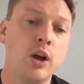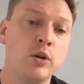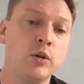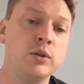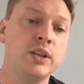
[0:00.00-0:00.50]

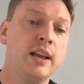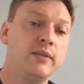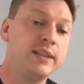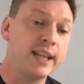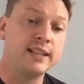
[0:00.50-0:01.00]
code
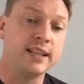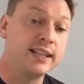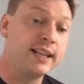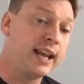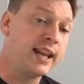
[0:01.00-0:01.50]
the data
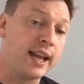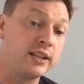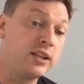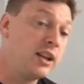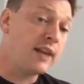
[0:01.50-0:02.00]
to get it there.
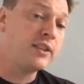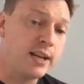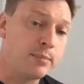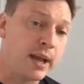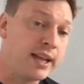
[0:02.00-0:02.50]
So you can have a
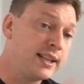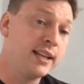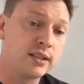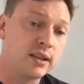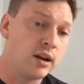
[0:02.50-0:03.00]
database
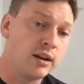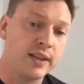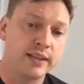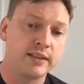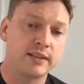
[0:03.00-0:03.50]
inside of
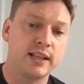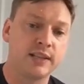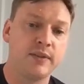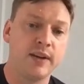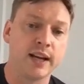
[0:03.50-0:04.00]
this
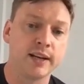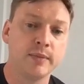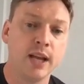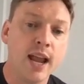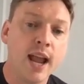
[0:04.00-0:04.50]
thing.
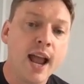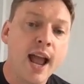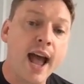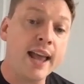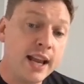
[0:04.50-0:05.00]

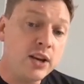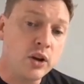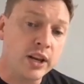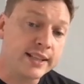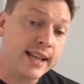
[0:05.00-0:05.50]
And then you're
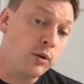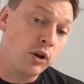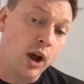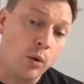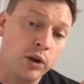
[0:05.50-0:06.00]
going to say, well,
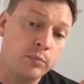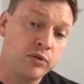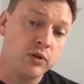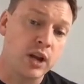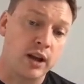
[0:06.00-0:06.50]
look, I want to
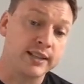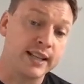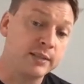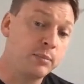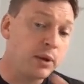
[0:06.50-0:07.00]
broadcast
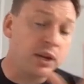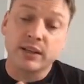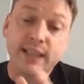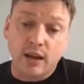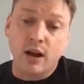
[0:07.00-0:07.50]
this. But because it